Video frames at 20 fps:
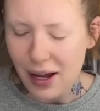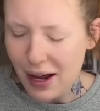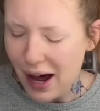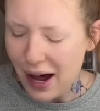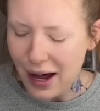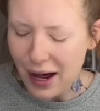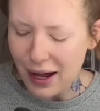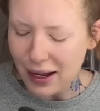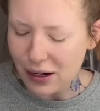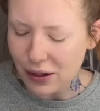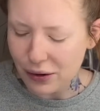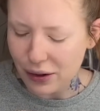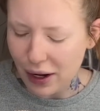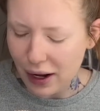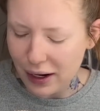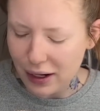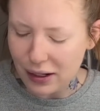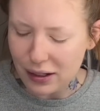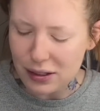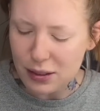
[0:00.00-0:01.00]
I don't know
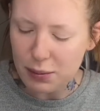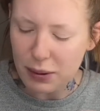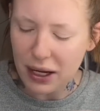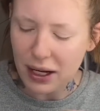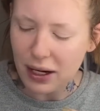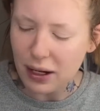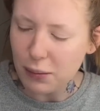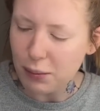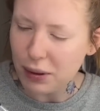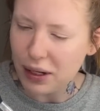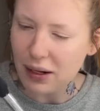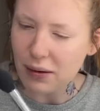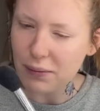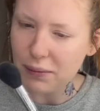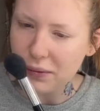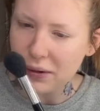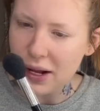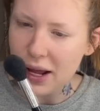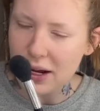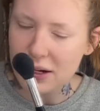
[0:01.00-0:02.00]
how to explain it. But
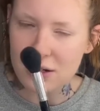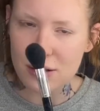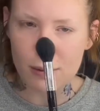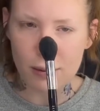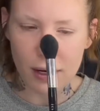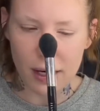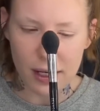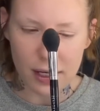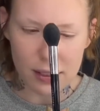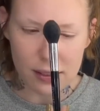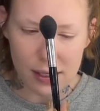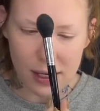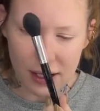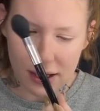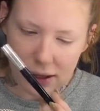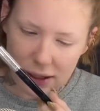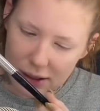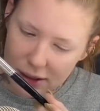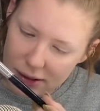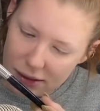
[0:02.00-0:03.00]
next we're gonna
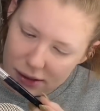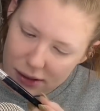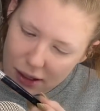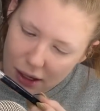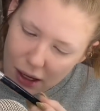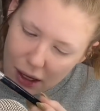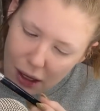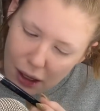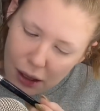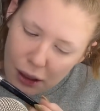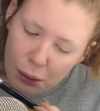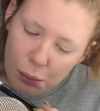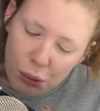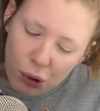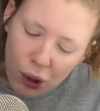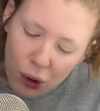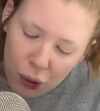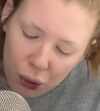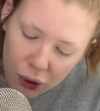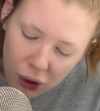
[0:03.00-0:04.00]
take this
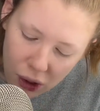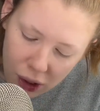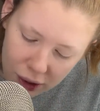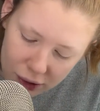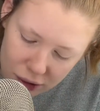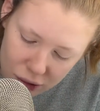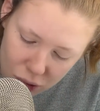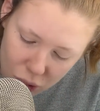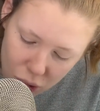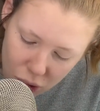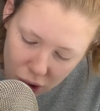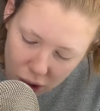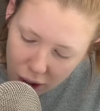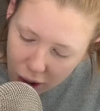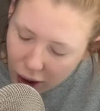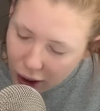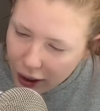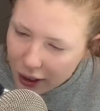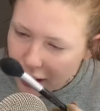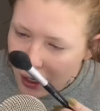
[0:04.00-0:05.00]
pro
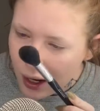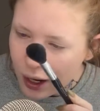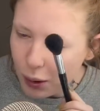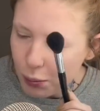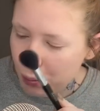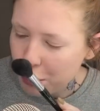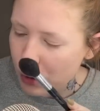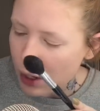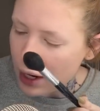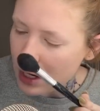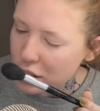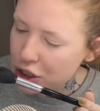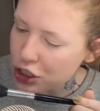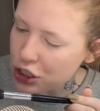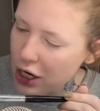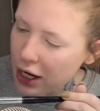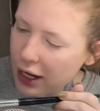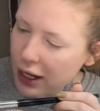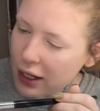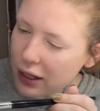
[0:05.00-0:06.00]
contour
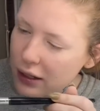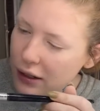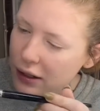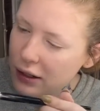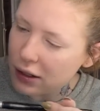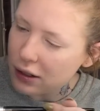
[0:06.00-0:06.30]
brush and